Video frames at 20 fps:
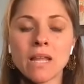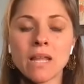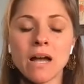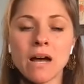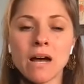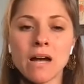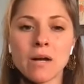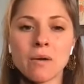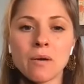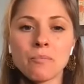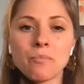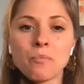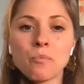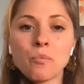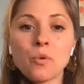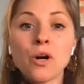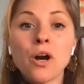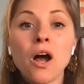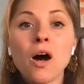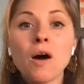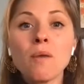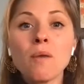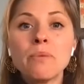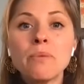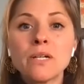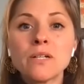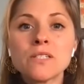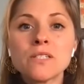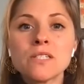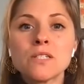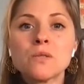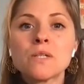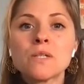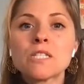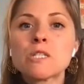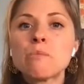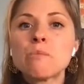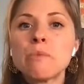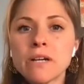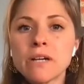We're all built to
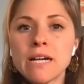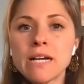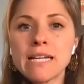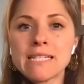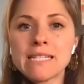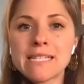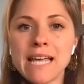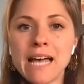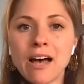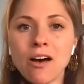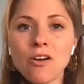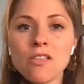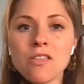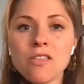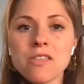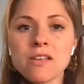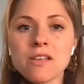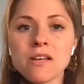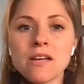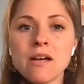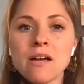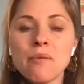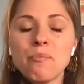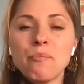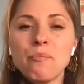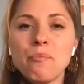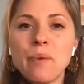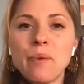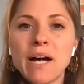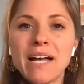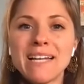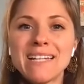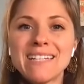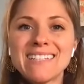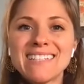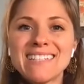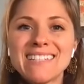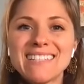experience health, but